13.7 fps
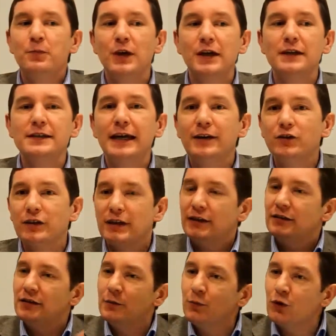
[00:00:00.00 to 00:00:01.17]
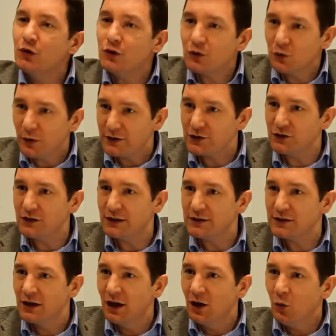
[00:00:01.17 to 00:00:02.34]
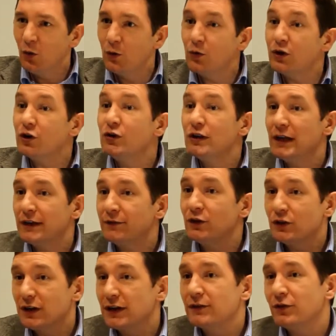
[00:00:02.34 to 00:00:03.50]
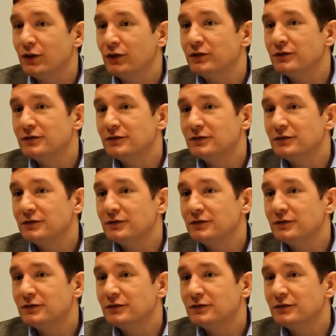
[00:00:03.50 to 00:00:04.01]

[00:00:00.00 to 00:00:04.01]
because actually the broader question is, what would a good life look like for you?